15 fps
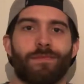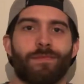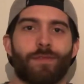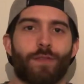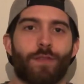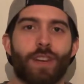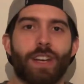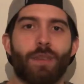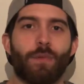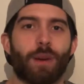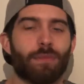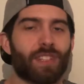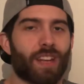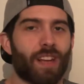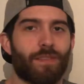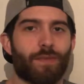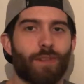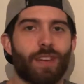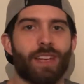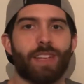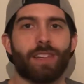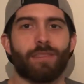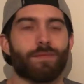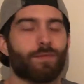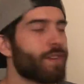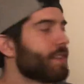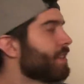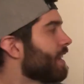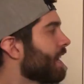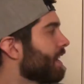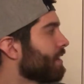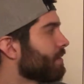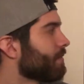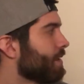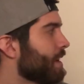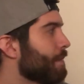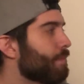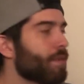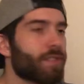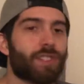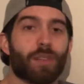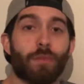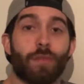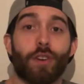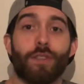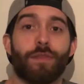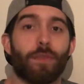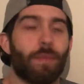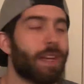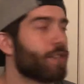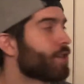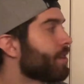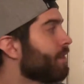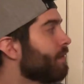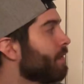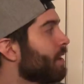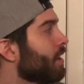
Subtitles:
free website, free thing. Input some of your information.